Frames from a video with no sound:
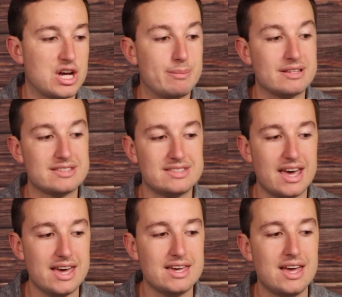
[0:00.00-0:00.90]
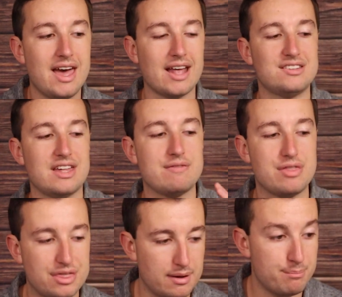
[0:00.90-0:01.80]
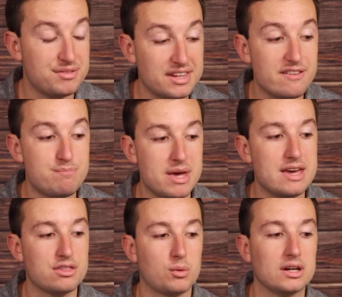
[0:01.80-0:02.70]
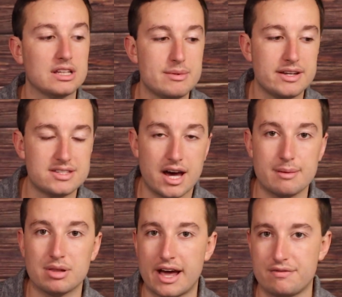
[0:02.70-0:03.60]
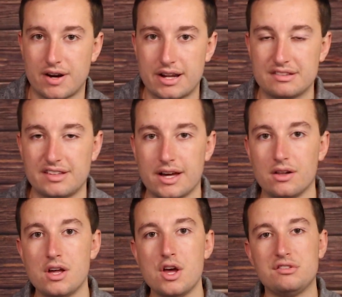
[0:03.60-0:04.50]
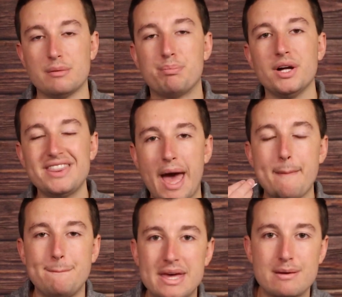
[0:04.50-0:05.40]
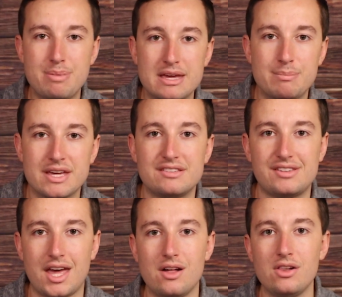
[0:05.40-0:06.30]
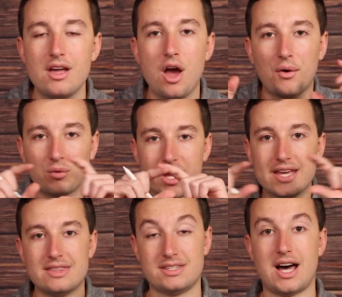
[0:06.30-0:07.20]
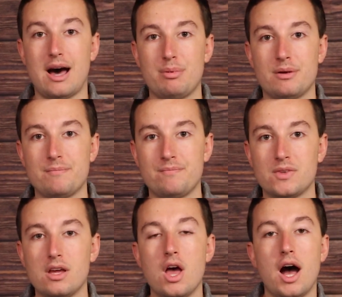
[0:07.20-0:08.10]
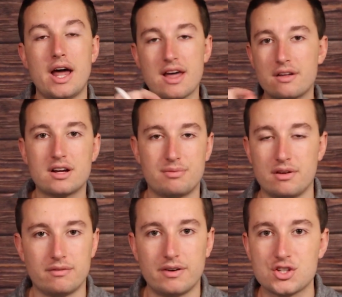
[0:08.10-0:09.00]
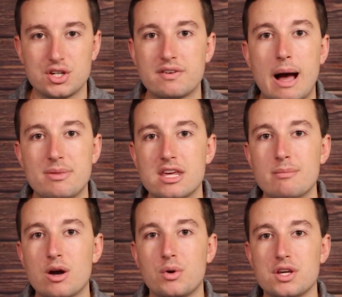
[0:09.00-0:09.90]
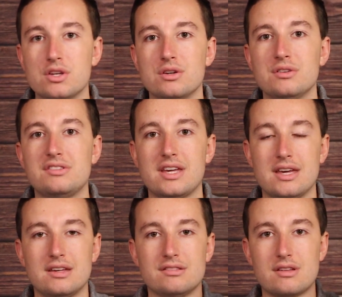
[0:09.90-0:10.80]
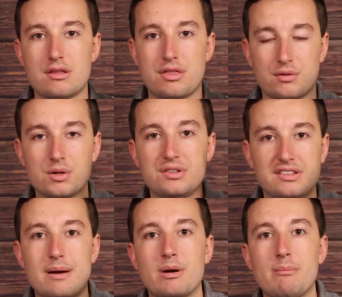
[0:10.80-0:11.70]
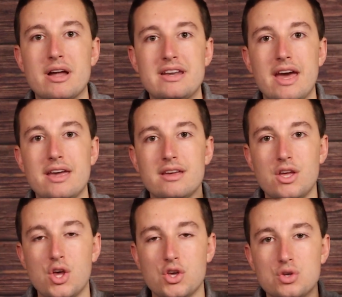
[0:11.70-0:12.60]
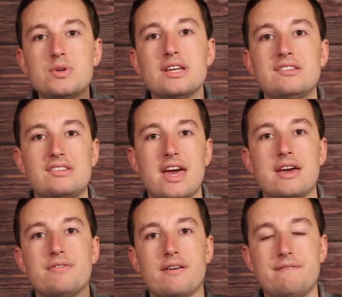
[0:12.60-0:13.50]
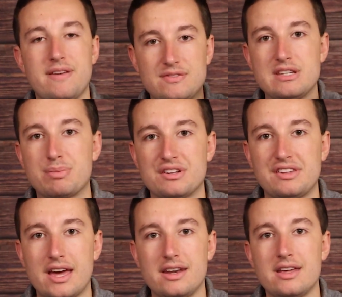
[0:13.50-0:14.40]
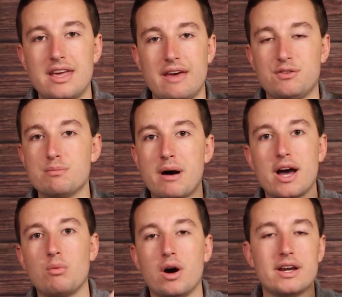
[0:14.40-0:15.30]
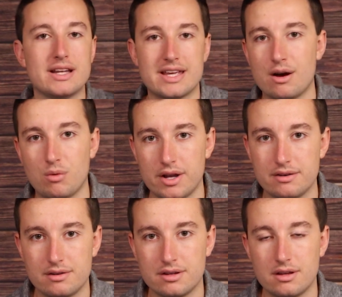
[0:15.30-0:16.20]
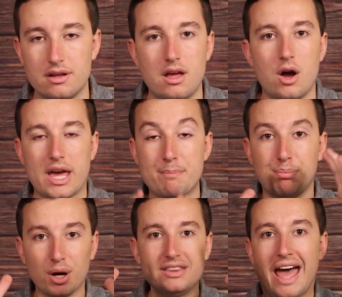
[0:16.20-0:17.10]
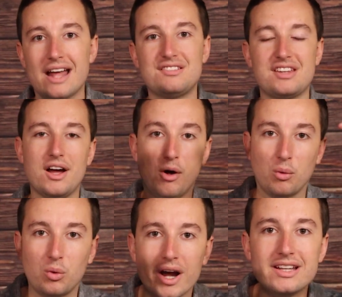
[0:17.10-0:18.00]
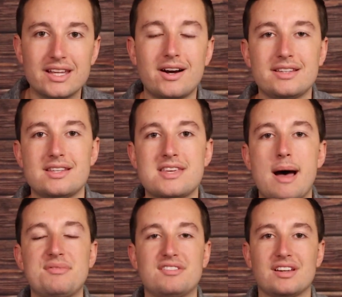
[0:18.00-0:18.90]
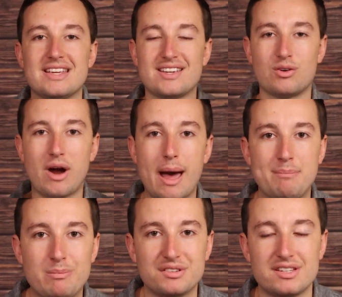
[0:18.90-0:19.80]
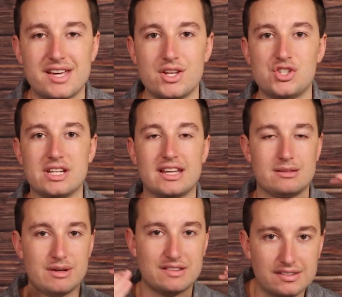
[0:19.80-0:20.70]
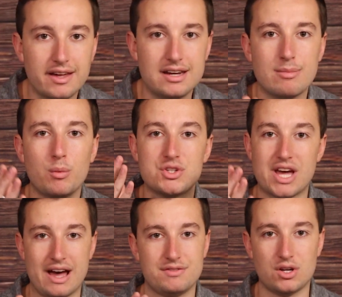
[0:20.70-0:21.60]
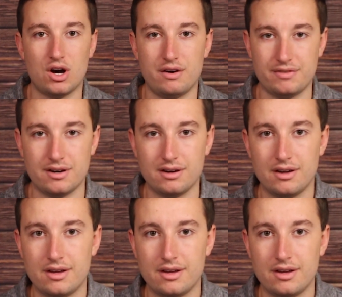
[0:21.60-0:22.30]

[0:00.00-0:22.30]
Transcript: shopping today and save big through our limited time Black Friday sale. So put that big sale right in the top. Another version of copy that you might want to use is through Cyber Monday, you can save 50% if you buy one and get one. Okay, put that sale right there at the top so it's going to grab people's attention and get them excited about what you have to offer.